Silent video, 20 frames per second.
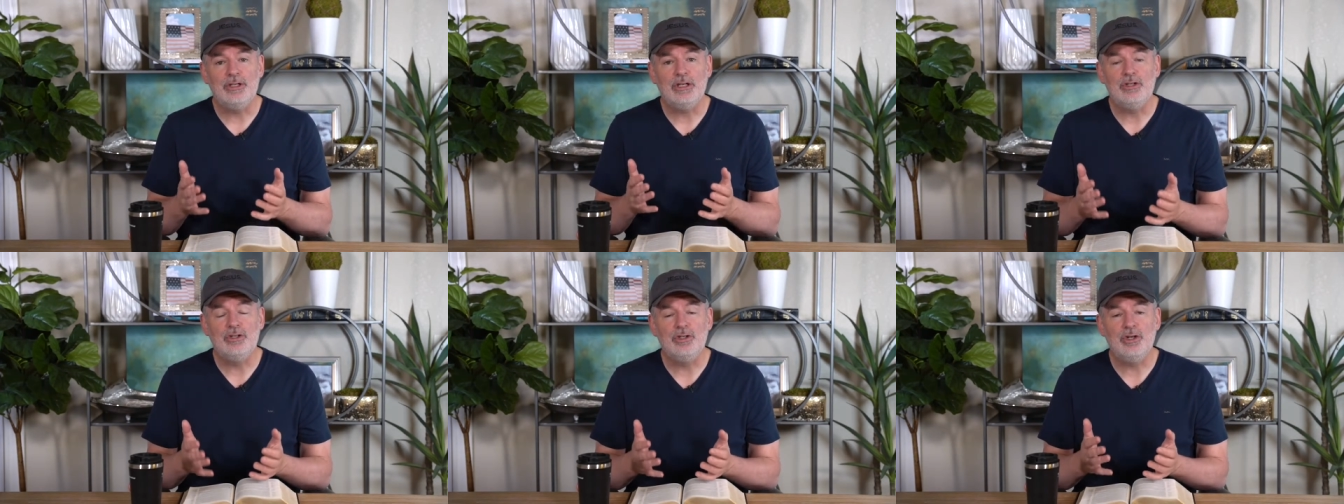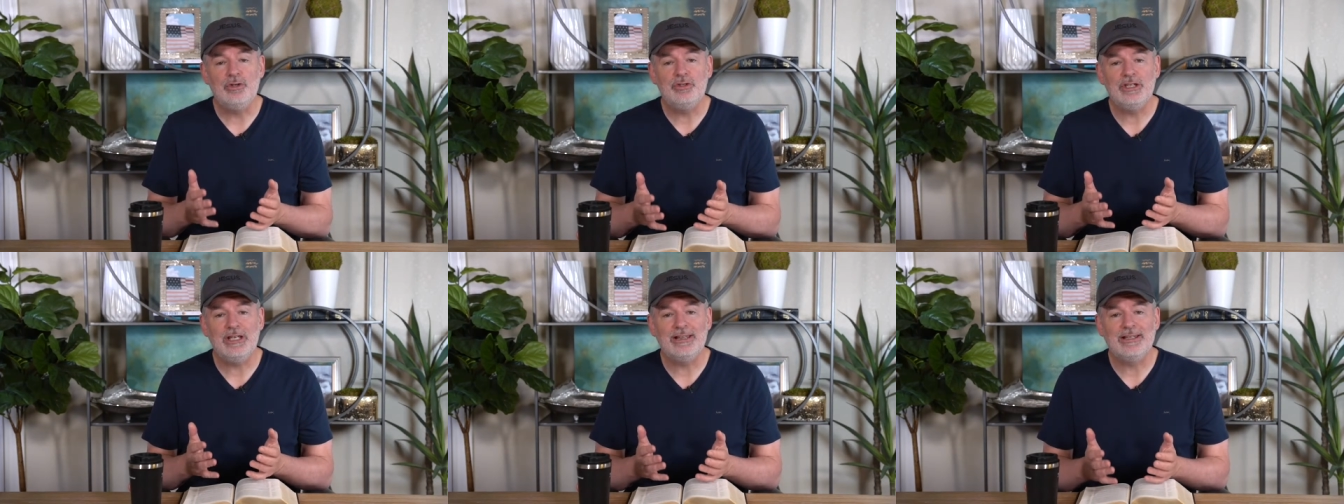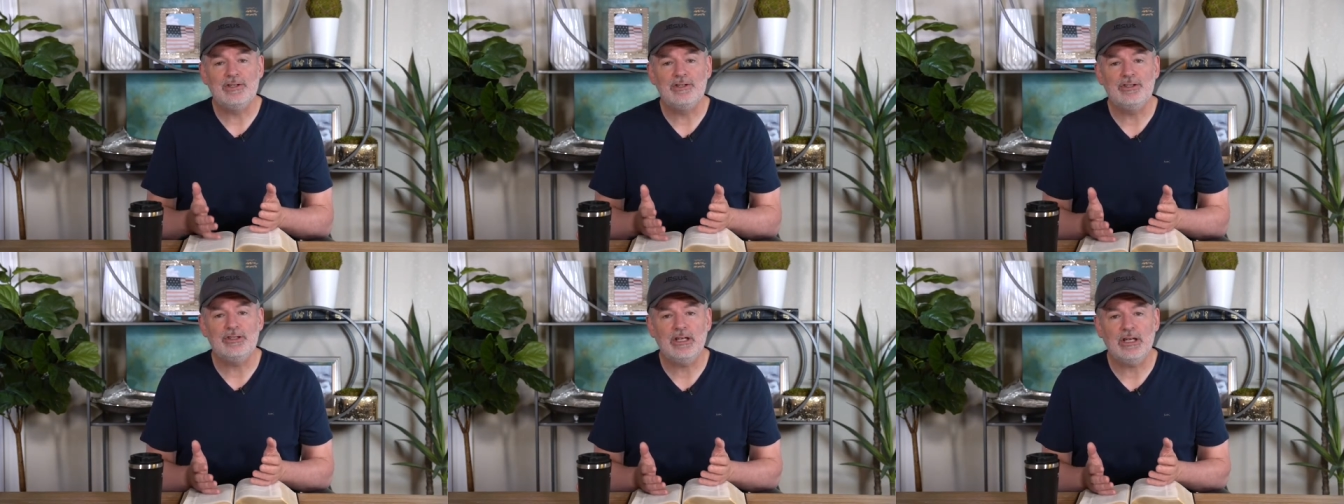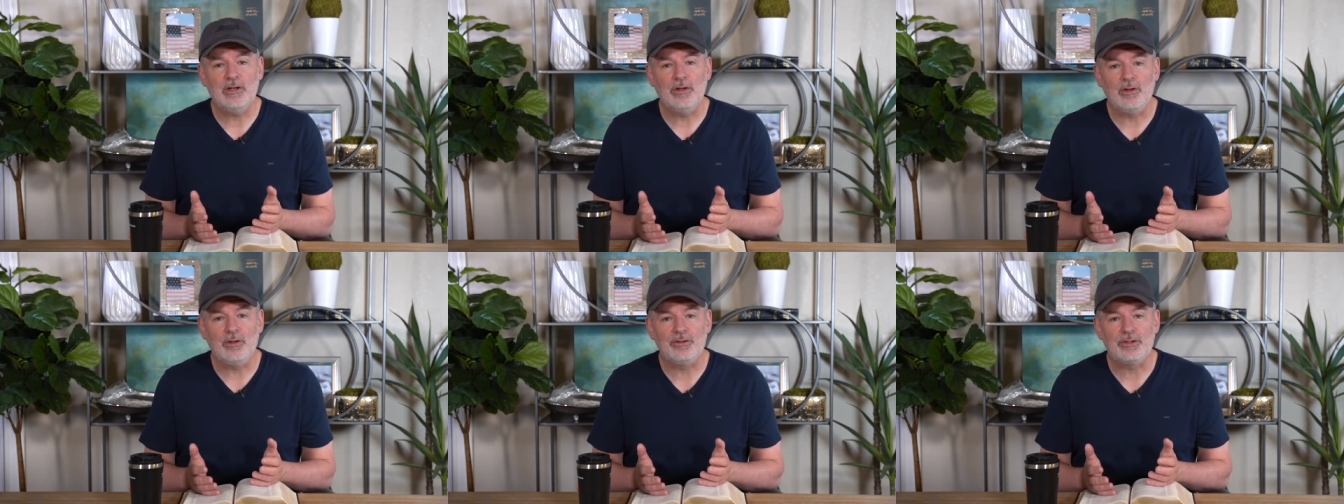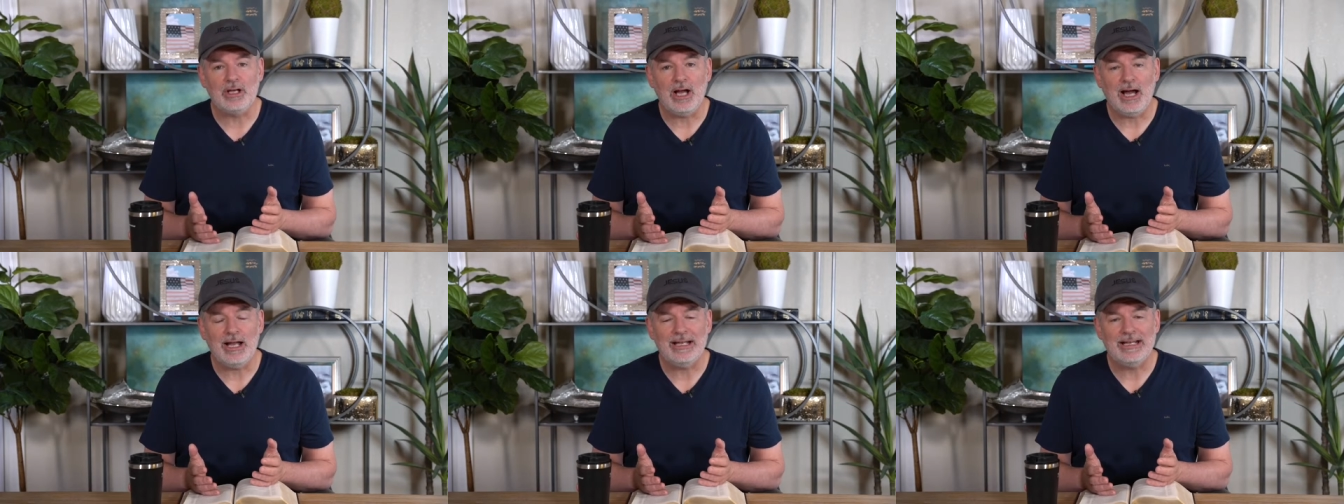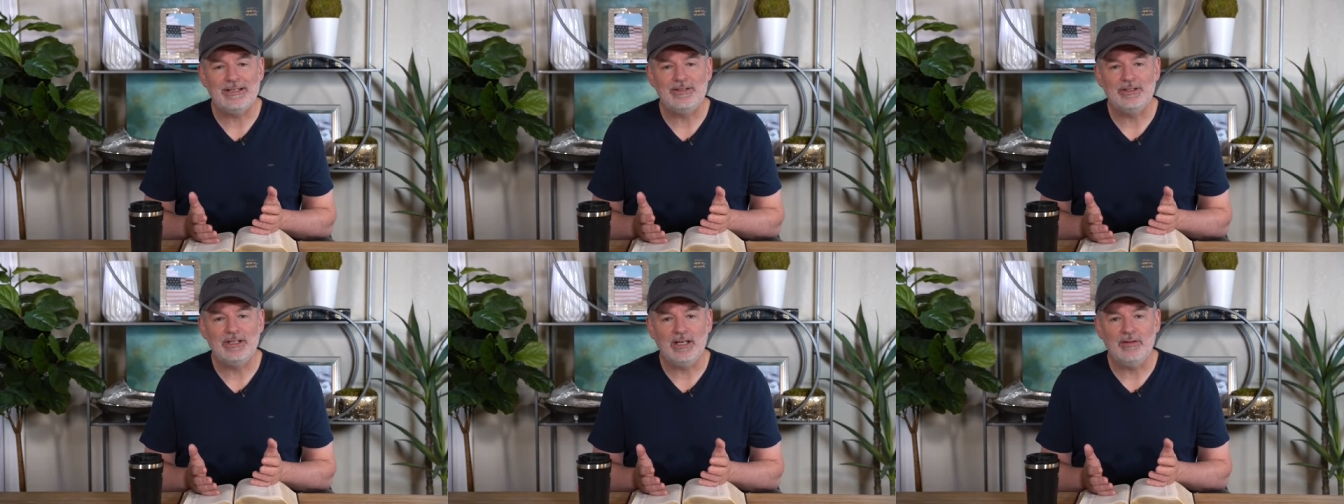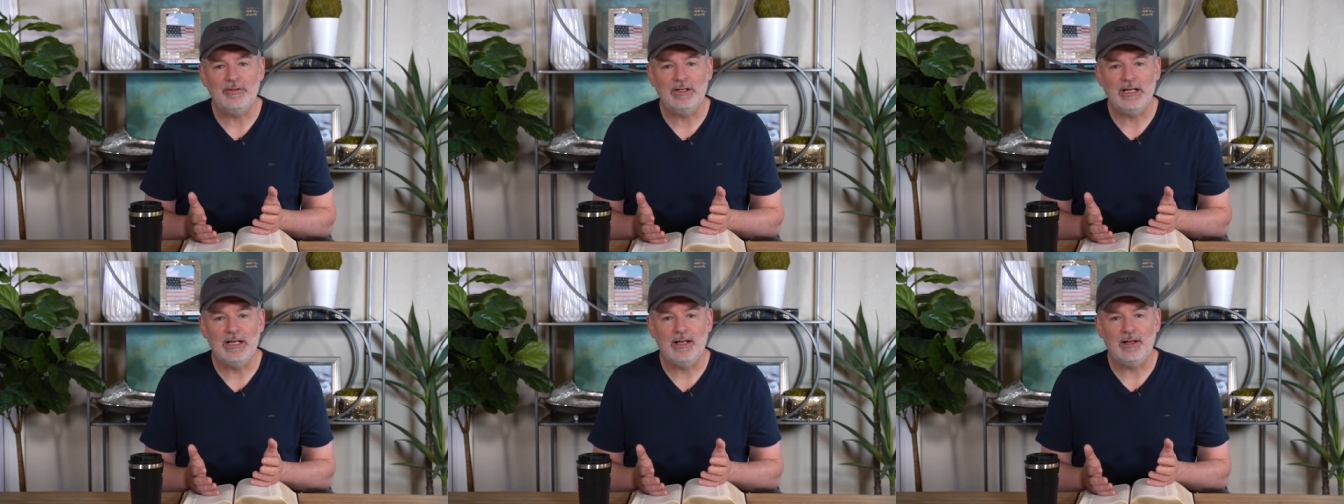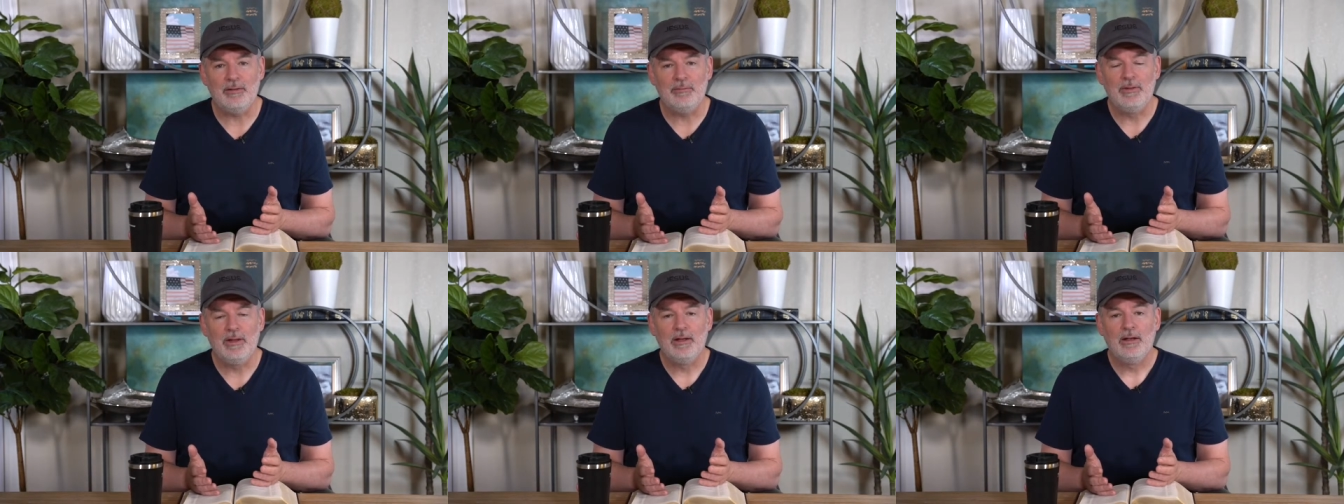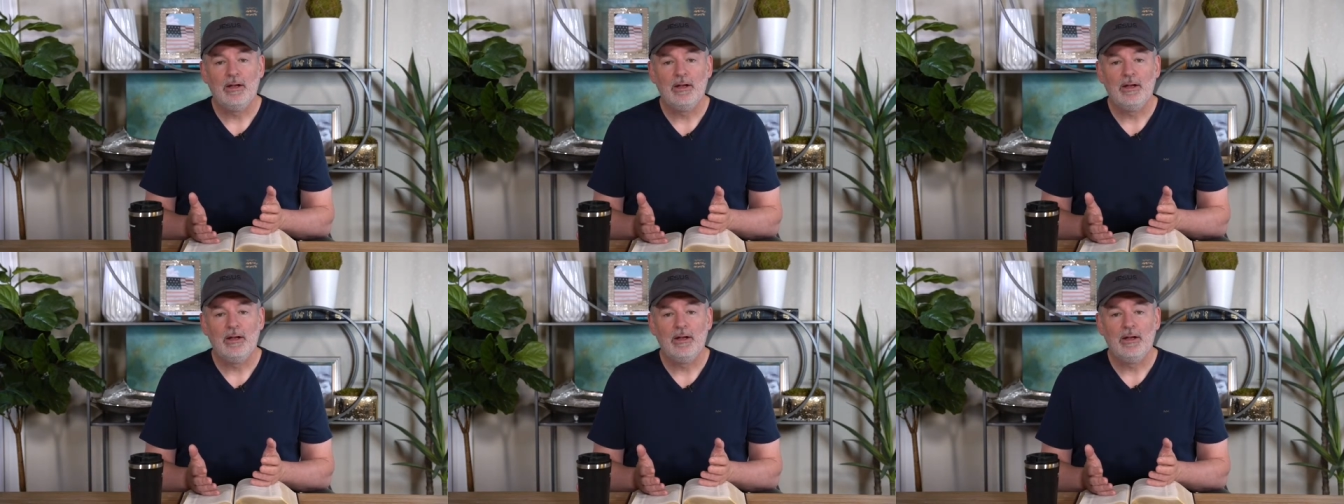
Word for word: He's using the skills God has given him